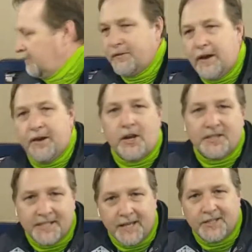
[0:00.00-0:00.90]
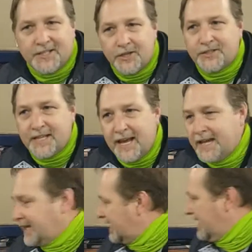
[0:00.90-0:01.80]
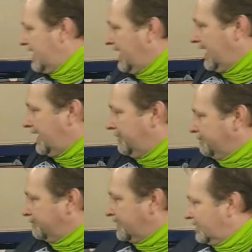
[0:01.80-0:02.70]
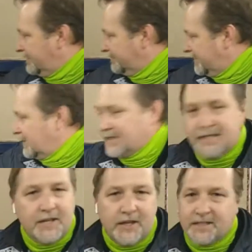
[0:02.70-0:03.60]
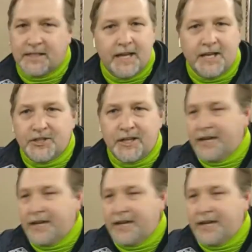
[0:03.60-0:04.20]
We got an all stainless steel tank. You can see the insulation.